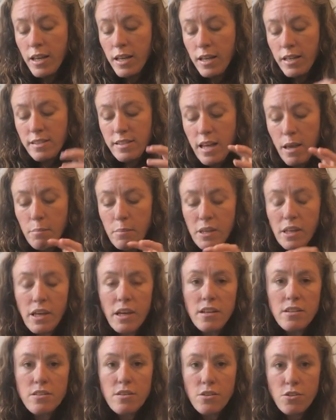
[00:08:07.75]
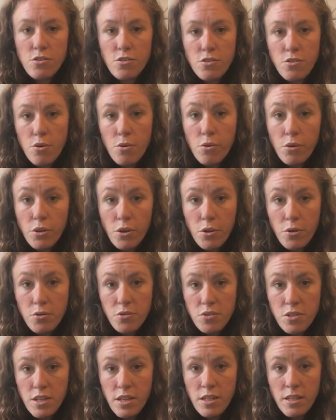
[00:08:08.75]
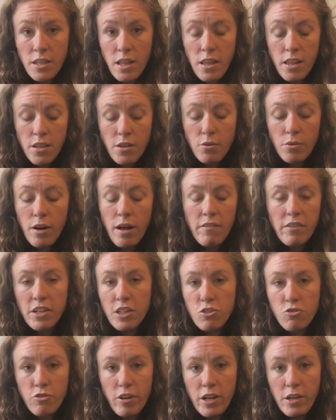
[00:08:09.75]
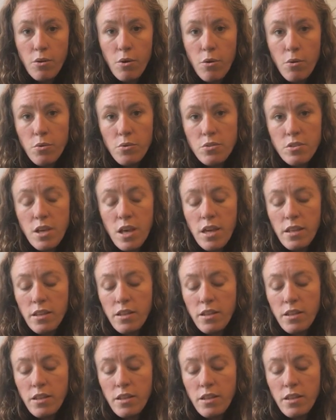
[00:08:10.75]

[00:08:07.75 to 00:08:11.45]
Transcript: is that because they're so closed in and they don't have any drain holes,